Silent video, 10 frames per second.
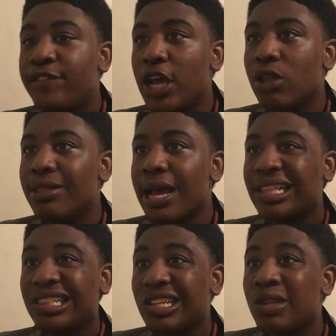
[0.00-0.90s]
Felt like a
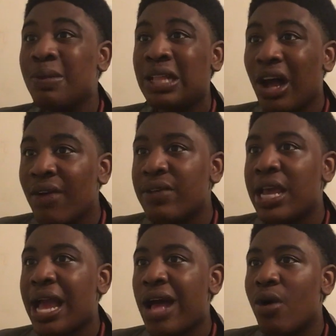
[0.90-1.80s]
little bit of
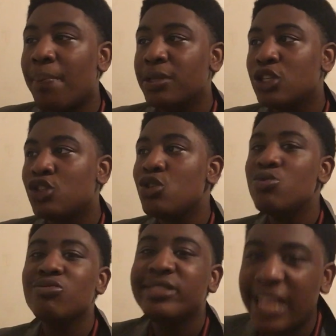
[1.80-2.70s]
a, how I put it to
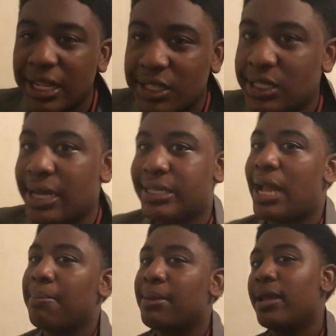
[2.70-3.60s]
you, Deadshot
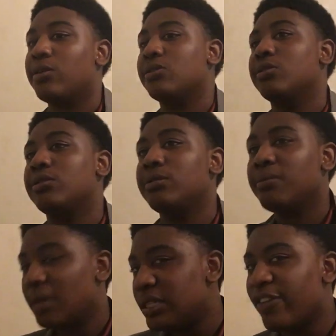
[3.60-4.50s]
type character.
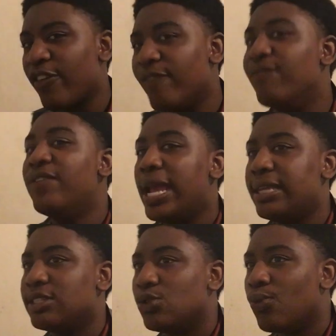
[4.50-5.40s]
In different
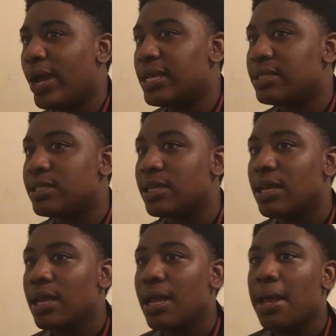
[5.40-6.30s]
veins and ways.
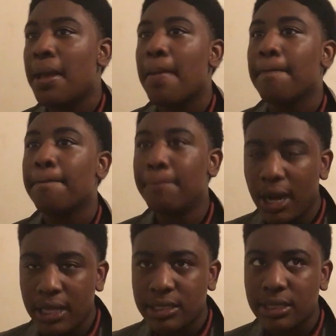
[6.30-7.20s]

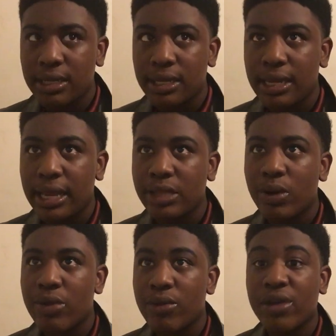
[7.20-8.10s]
But,
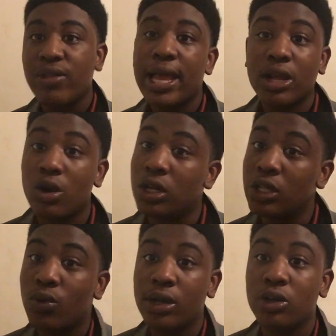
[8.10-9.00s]
anyway, Rick Flag and Harley
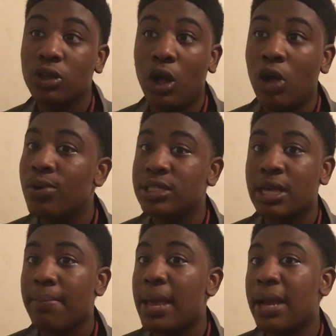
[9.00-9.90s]
Quinn are the only ones
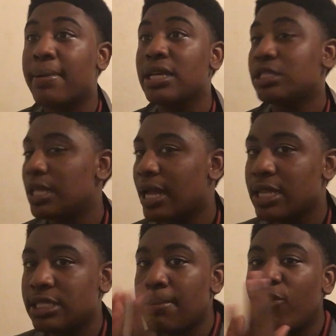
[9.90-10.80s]
come back because, like I
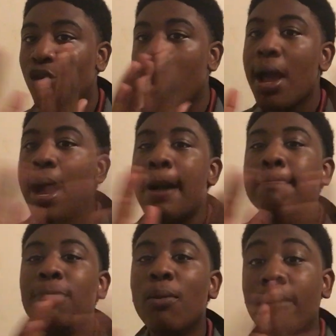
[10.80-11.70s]
said before,
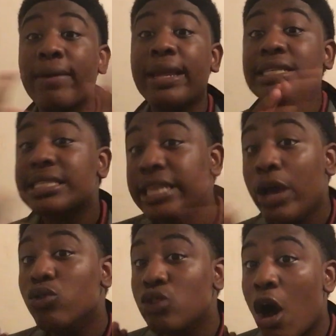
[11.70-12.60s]
Boomerang is
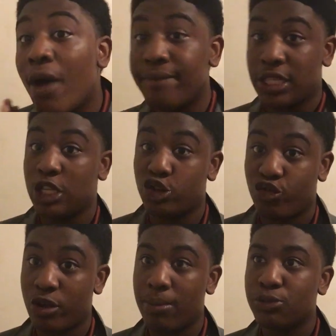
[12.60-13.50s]
killed off in this
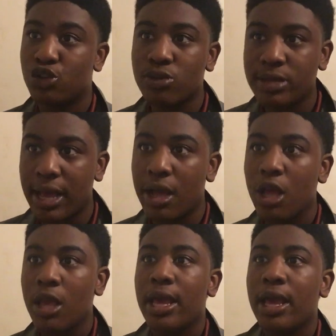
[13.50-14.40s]
film. So, yeah.
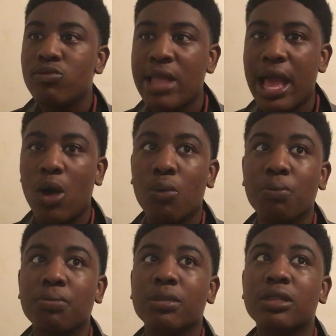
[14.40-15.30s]
Now,
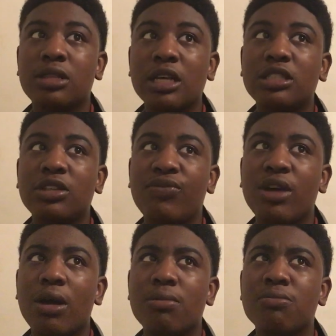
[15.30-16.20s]
does the
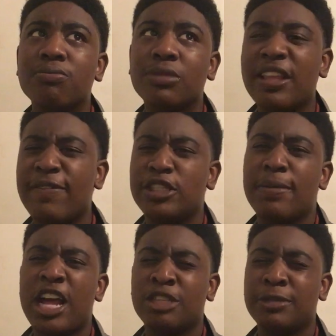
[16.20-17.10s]
film live up to
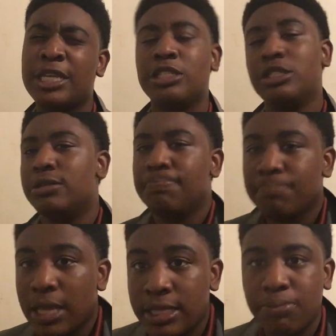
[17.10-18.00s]
my expectations?
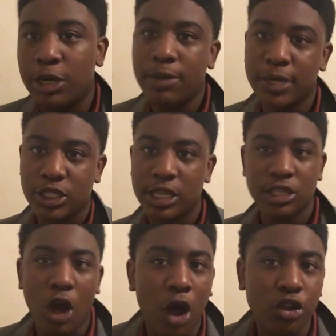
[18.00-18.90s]
It pretty much is
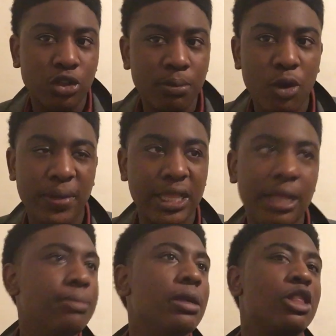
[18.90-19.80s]
an awesome movie.
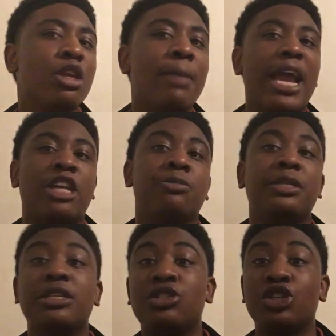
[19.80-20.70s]
Lived up to my
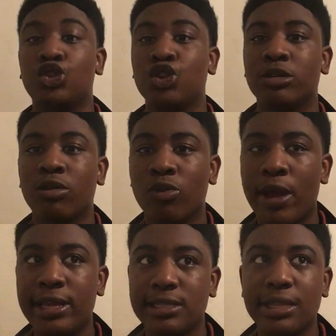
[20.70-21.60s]
expectations in general
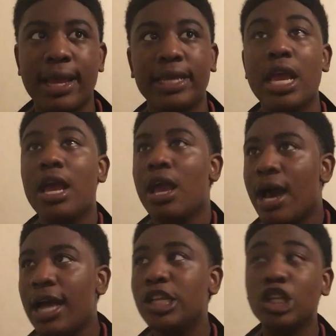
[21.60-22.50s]
ways. Like,
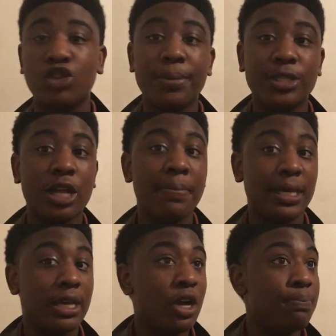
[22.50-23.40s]
I knew this one was going to be
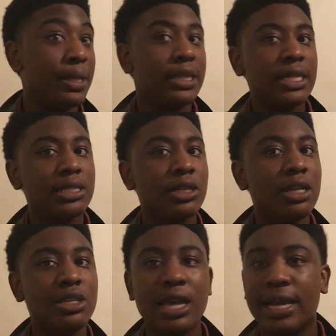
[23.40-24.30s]
good, but this
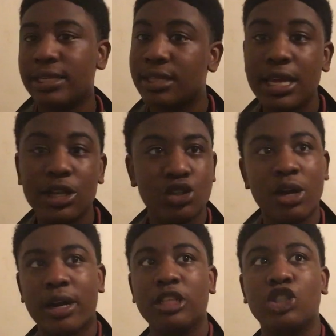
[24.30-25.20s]
good, you got King
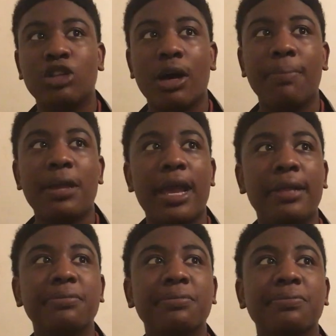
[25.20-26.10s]
Shark in this film. And